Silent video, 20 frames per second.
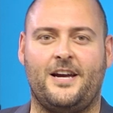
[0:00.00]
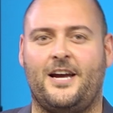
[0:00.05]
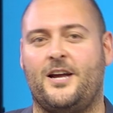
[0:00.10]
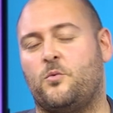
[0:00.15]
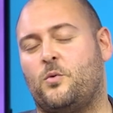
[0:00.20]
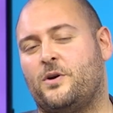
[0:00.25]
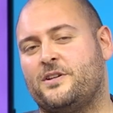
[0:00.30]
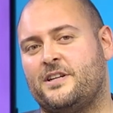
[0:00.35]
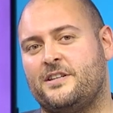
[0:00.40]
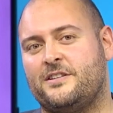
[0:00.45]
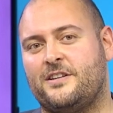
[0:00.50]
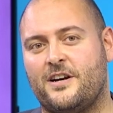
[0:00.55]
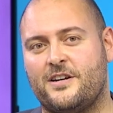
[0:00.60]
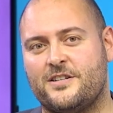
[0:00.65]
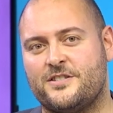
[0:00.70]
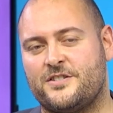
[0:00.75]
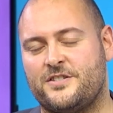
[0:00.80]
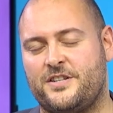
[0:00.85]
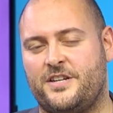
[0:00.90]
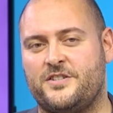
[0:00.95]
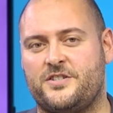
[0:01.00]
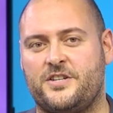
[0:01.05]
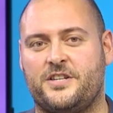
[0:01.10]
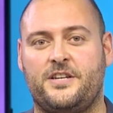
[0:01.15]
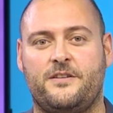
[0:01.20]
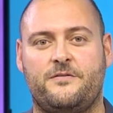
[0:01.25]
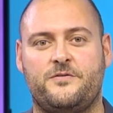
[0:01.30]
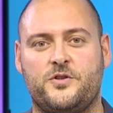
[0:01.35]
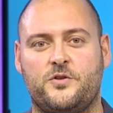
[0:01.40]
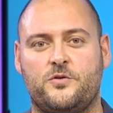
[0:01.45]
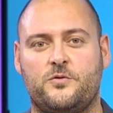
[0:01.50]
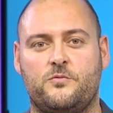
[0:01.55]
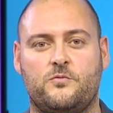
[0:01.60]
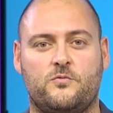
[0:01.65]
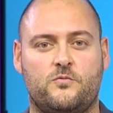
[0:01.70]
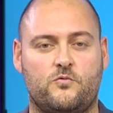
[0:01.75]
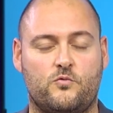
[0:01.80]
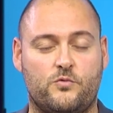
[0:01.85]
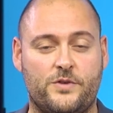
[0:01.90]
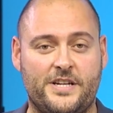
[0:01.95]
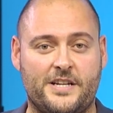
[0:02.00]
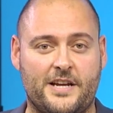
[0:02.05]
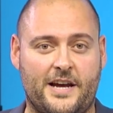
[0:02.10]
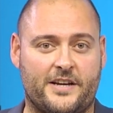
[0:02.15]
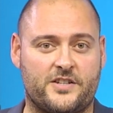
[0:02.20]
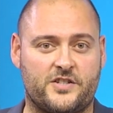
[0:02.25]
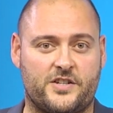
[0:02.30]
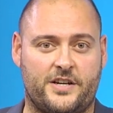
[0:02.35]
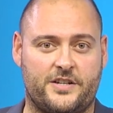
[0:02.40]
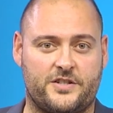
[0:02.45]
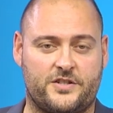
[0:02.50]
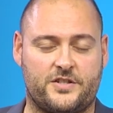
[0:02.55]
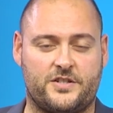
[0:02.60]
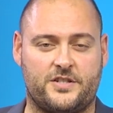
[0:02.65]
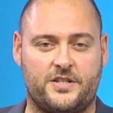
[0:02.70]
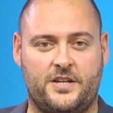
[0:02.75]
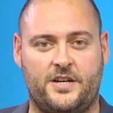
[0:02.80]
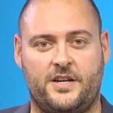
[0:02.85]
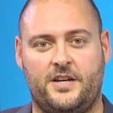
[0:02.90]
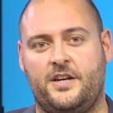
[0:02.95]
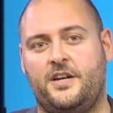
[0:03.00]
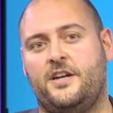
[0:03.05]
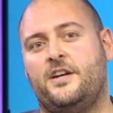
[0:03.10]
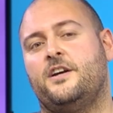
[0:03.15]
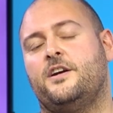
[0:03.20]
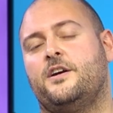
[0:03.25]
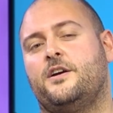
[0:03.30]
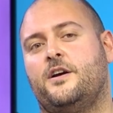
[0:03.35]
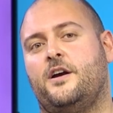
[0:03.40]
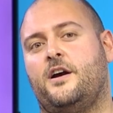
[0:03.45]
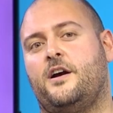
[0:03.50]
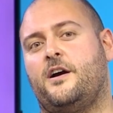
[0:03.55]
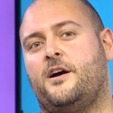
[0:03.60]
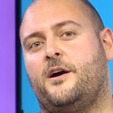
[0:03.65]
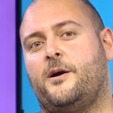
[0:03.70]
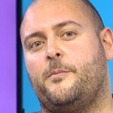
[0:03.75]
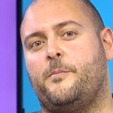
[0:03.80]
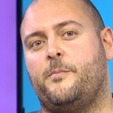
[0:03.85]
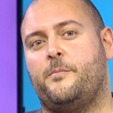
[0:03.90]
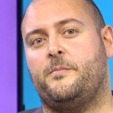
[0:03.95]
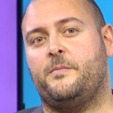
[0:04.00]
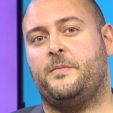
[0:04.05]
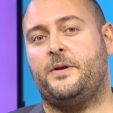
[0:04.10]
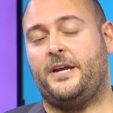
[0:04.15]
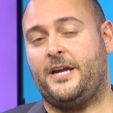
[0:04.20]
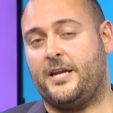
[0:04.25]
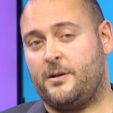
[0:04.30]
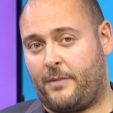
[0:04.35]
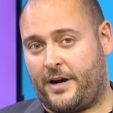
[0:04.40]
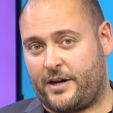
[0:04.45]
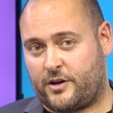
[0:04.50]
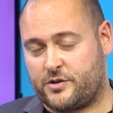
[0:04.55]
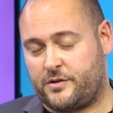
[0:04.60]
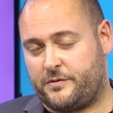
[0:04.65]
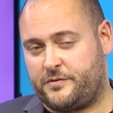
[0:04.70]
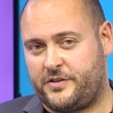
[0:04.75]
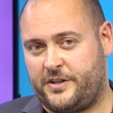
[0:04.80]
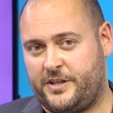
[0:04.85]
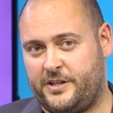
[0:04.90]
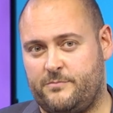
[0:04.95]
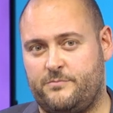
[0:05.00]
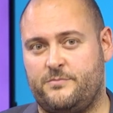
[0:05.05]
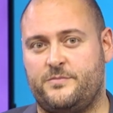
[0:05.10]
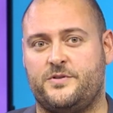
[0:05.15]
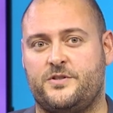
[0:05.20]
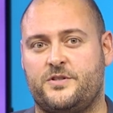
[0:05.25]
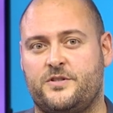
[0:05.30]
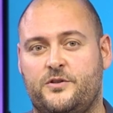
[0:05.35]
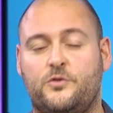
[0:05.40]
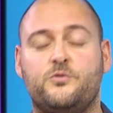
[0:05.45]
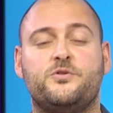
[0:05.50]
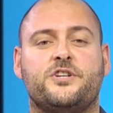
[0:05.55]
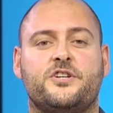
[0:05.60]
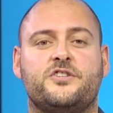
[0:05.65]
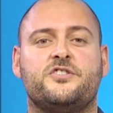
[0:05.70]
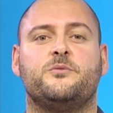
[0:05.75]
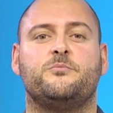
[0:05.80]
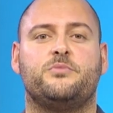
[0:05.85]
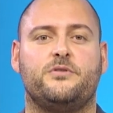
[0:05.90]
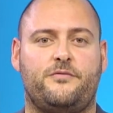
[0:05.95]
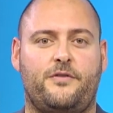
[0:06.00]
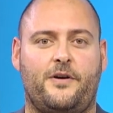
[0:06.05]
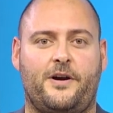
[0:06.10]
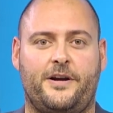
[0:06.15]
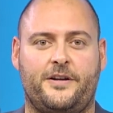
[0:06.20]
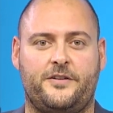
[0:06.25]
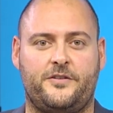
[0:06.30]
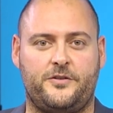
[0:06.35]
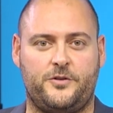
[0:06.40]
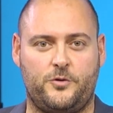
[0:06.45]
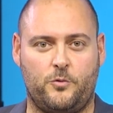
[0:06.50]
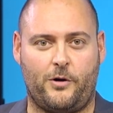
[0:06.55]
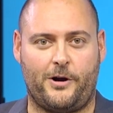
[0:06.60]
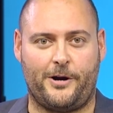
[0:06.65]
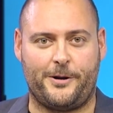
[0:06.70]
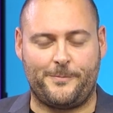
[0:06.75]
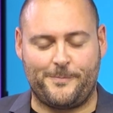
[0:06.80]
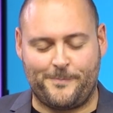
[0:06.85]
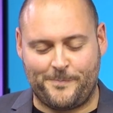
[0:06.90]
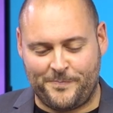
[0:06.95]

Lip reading: And what that does is it gives you read access in Microsoft Teams using a simplified UI.